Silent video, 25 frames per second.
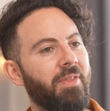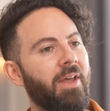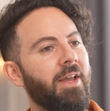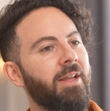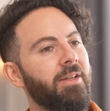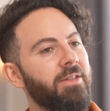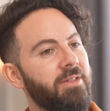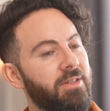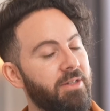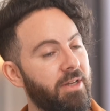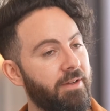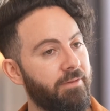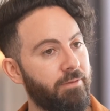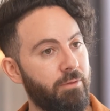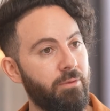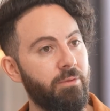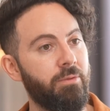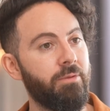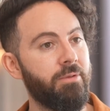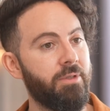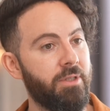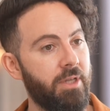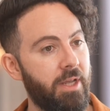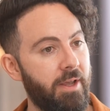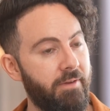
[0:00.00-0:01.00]
that stuff
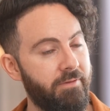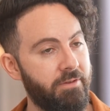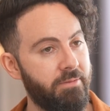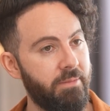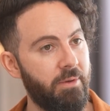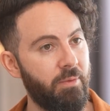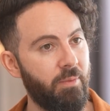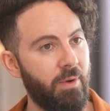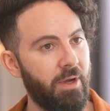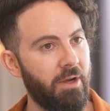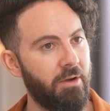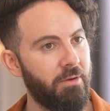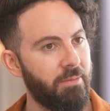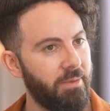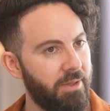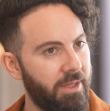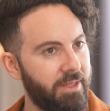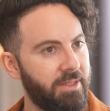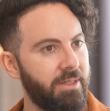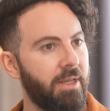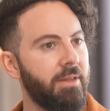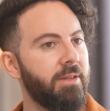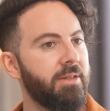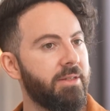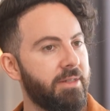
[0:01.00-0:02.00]
all serves me well. But
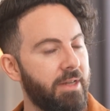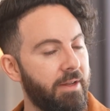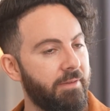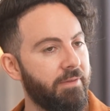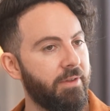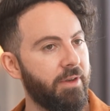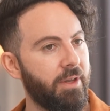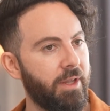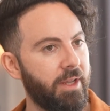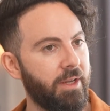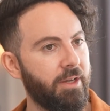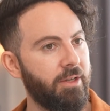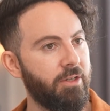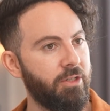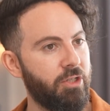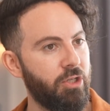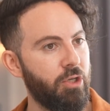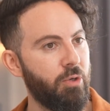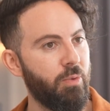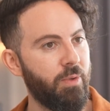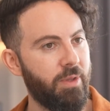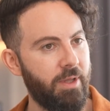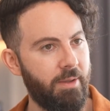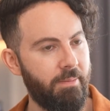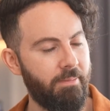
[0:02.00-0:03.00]
there's other stuff that I can
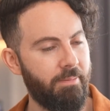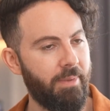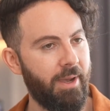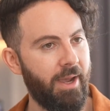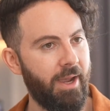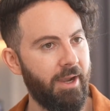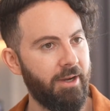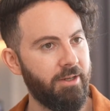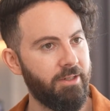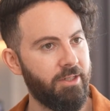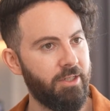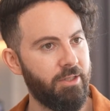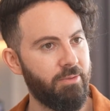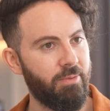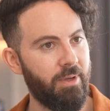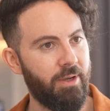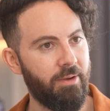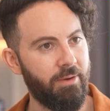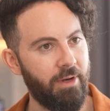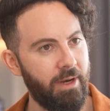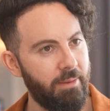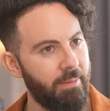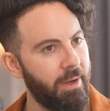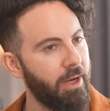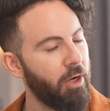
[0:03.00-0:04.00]
do with impact as well.
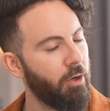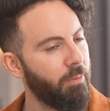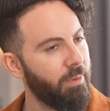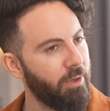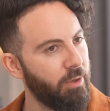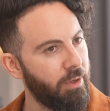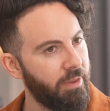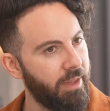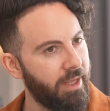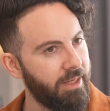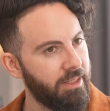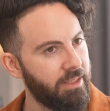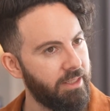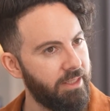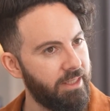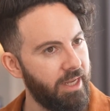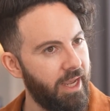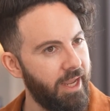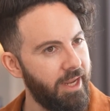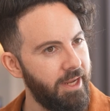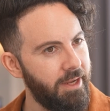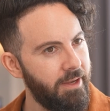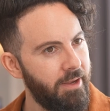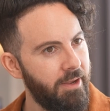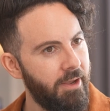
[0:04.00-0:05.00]
And I might not be doing that
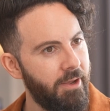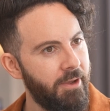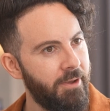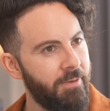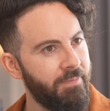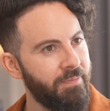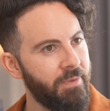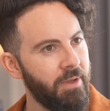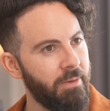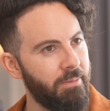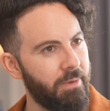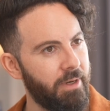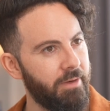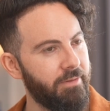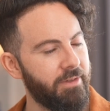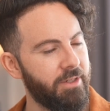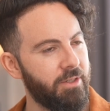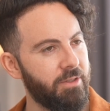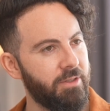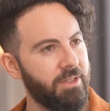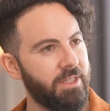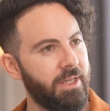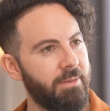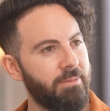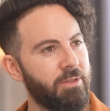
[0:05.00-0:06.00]
today, but as
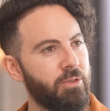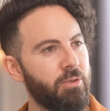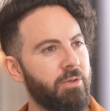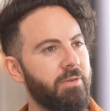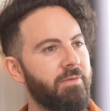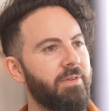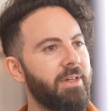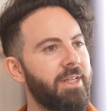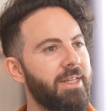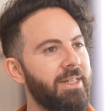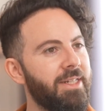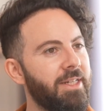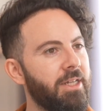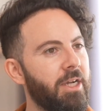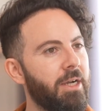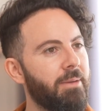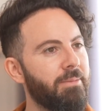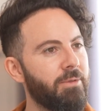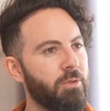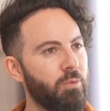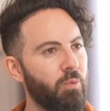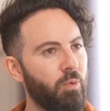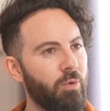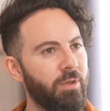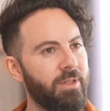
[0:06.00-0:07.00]
long as I'm sort of leading up
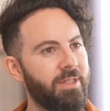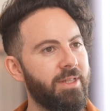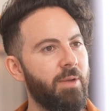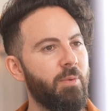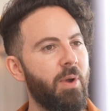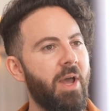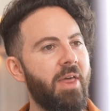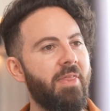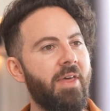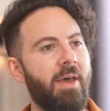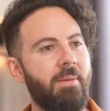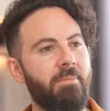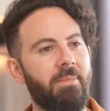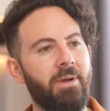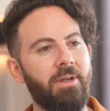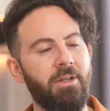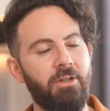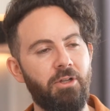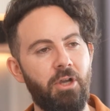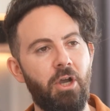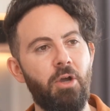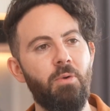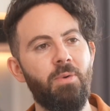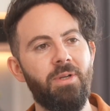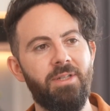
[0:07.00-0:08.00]
towards where that might
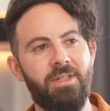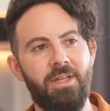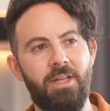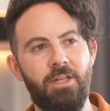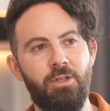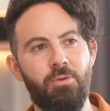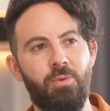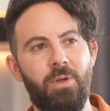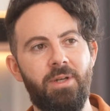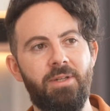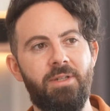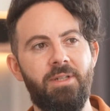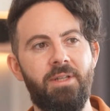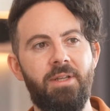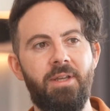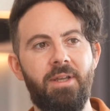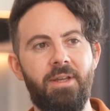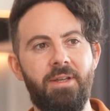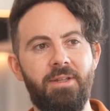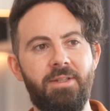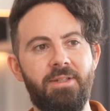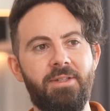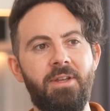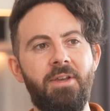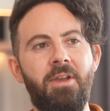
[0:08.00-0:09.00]
go in 10, 20
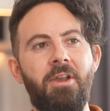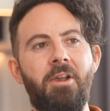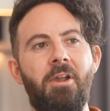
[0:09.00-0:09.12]
years,